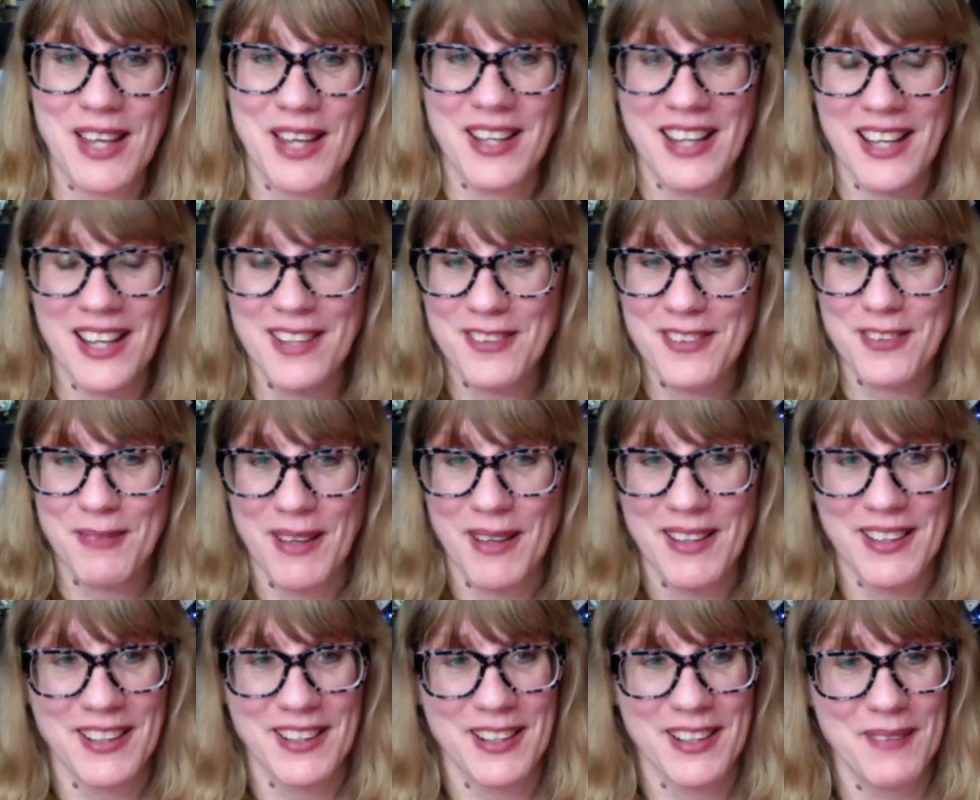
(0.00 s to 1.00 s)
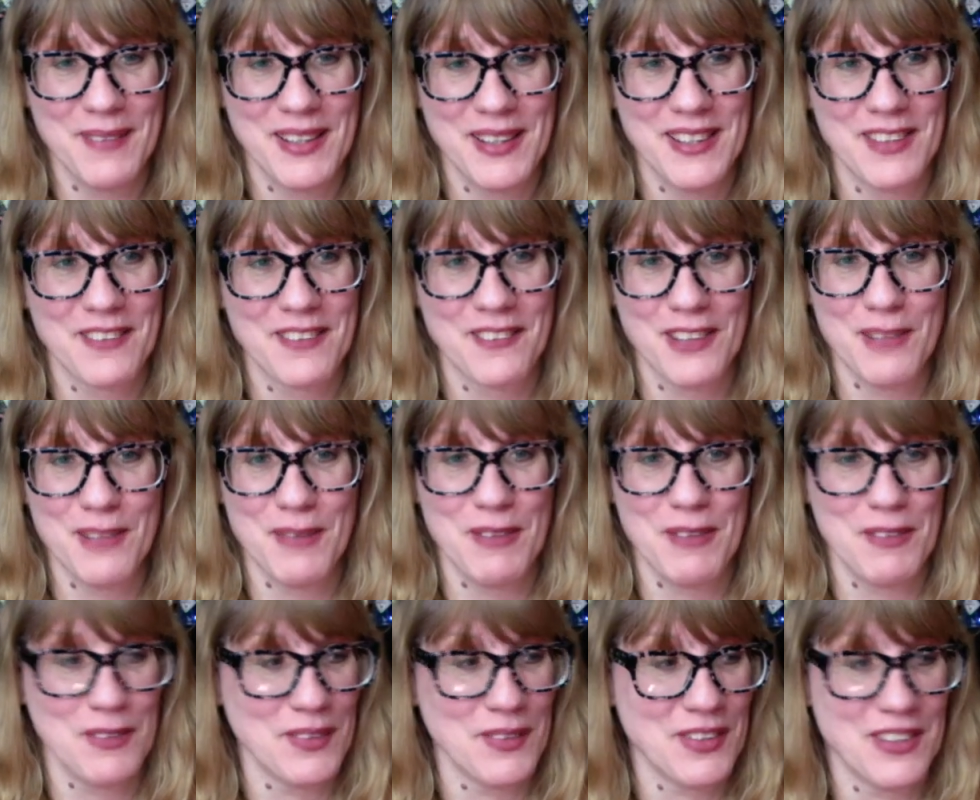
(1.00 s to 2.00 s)
I kind of smell it coming into the room,
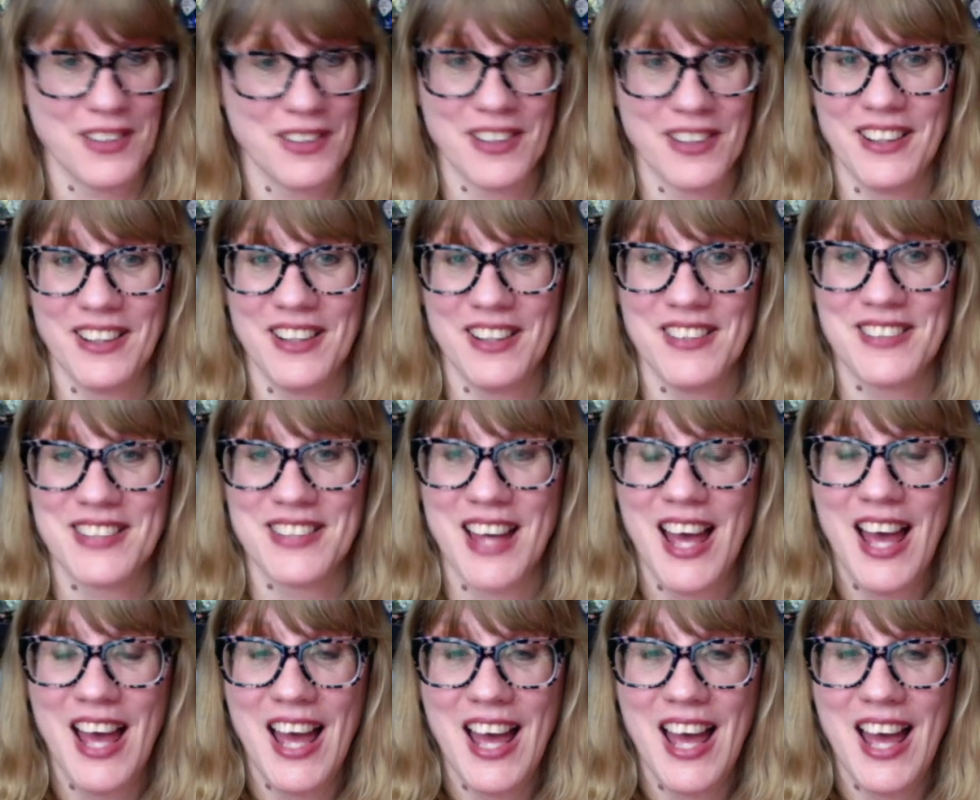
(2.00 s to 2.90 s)
even with the door closed.